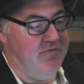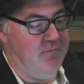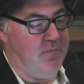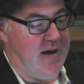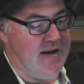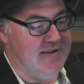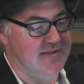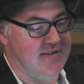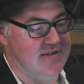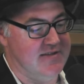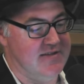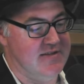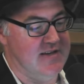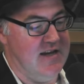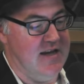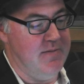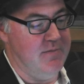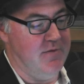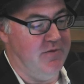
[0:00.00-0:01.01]
Bassett's
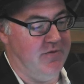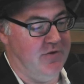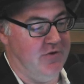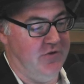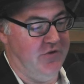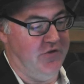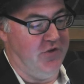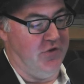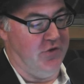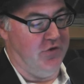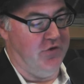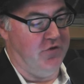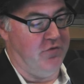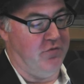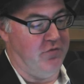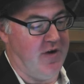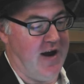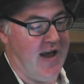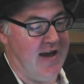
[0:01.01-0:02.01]
team of all sorts,
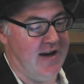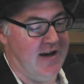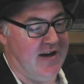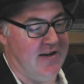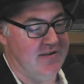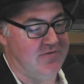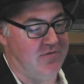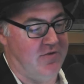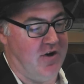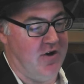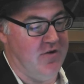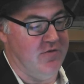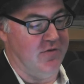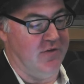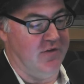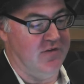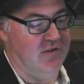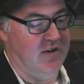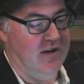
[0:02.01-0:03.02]
rag-ass
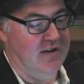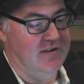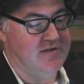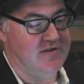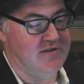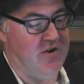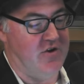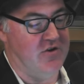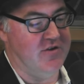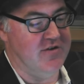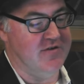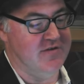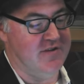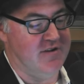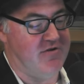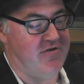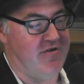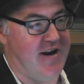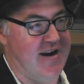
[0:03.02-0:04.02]
rovers,
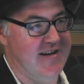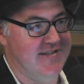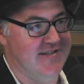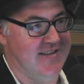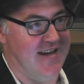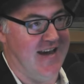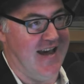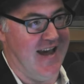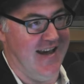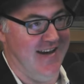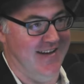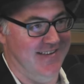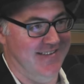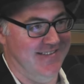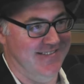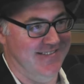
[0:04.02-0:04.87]
soccer's crazy gang.